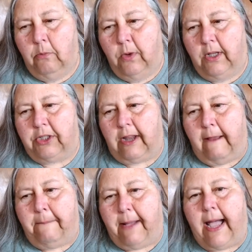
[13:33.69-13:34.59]
will
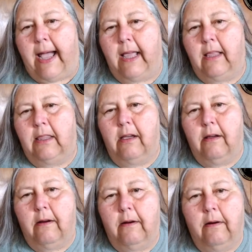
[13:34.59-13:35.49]
stand by
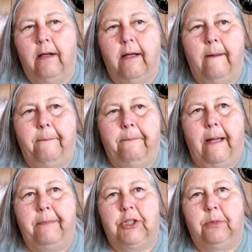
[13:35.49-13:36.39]
their um,
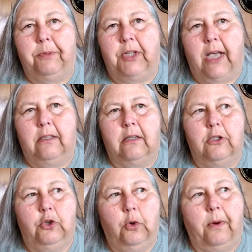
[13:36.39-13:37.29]
promise to protect the
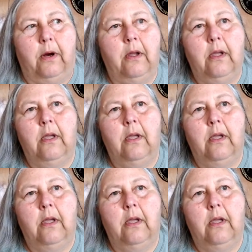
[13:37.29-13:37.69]
consumer.